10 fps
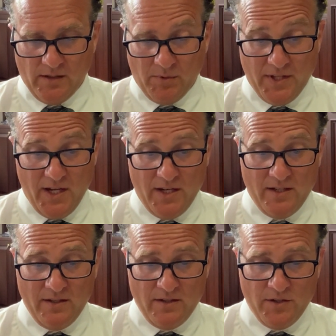but
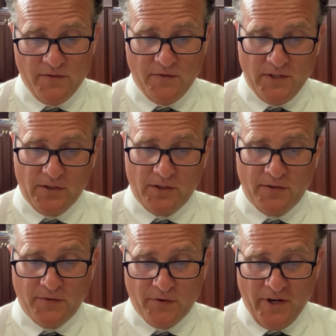then you feel
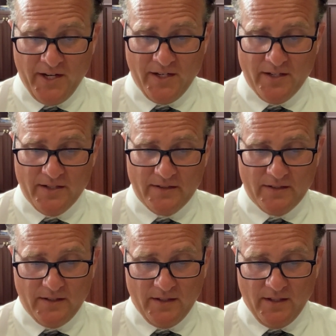afraid
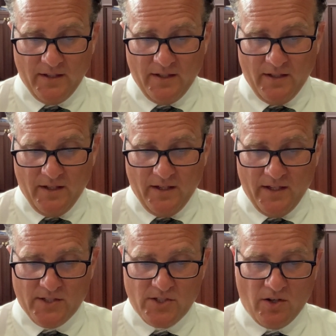
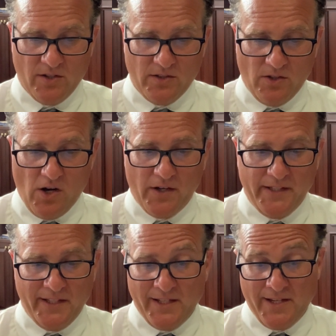and start
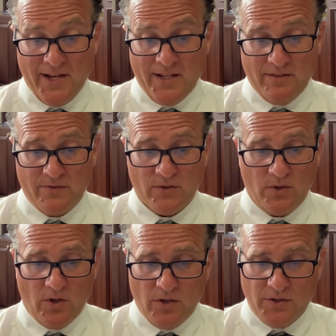longing again for
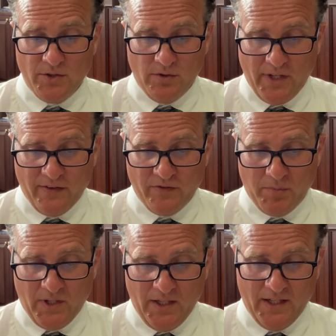all you left
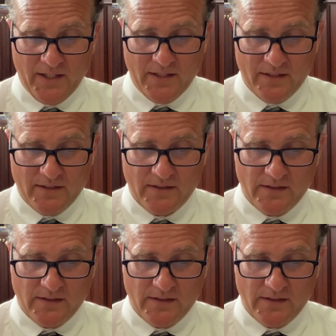behind.